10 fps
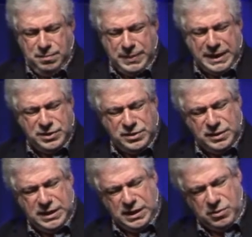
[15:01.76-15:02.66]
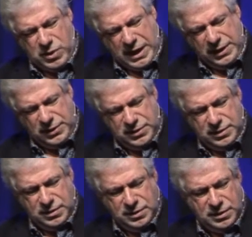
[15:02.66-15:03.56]
based on their race,
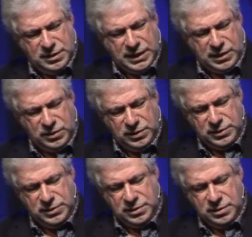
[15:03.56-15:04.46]
their looks.